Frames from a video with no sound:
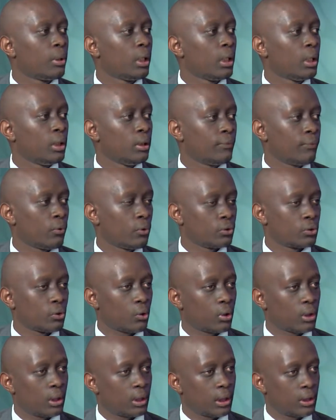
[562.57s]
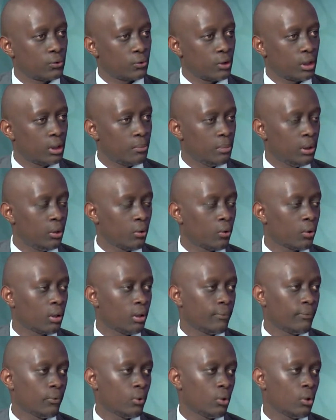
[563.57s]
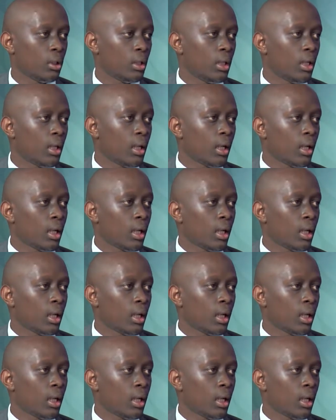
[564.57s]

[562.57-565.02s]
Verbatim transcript: pay for stock that has already been ordered for. Mm -hmm.